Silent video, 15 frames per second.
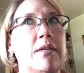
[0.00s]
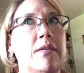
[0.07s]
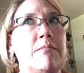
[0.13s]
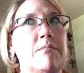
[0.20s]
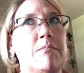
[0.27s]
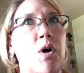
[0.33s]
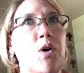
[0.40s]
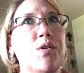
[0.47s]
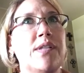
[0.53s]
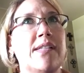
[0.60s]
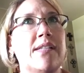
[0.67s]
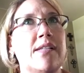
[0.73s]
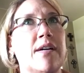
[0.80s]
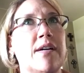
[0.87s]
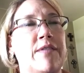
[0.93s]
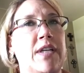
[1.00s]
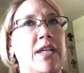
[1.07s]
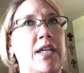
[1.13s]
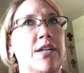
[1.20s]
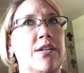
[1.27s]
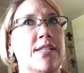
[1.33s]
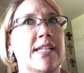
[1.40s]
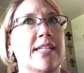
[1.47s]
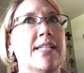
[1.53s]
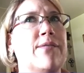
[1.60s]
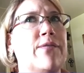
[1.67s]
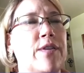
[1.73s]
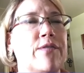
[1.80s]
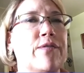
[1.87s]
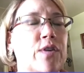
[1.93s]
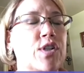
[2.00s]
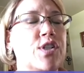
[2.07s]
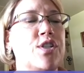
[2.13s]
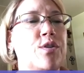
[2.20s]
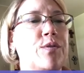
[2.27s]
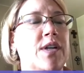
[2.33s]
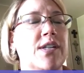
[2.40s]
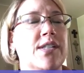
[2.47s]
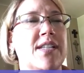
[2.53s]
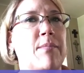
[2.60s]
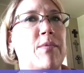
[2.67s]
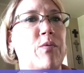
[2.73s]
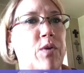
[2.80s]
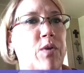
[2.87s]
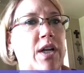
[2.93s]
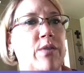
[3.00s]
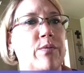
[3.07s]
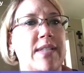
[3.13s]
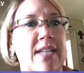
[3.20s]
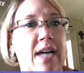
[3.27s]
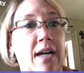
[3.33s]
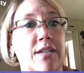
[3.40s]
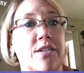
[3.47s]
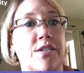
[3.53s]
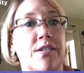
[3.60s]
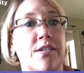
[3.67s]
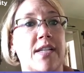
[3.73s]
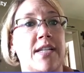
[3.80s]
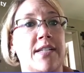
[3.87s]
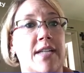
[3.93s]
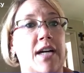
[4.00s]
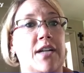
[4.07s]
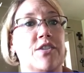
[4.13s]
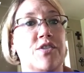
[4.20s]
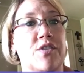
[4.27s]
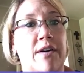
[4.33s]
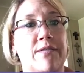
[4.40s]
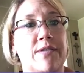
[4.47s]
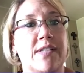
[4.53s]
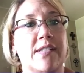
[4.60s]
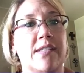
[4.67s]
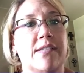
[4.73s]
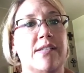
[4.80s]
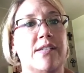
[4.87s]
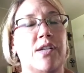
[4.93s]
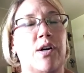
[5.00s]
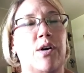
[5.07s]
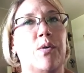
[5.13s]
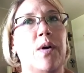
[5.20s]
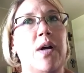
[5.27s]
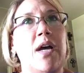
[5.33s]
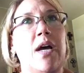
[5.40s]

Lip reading: most of the years, except for the first 2 years, I've been working with doctors and doctors' offices. So